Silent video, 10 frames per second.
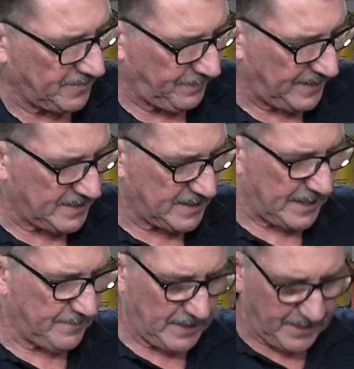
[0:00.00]
and pieces
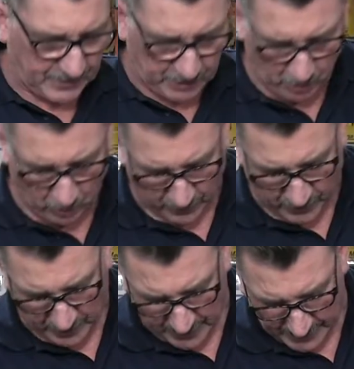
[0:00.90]
in, other
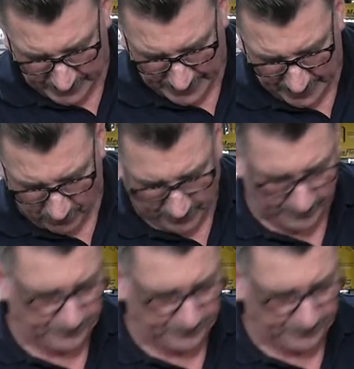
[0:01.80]
tools. Now,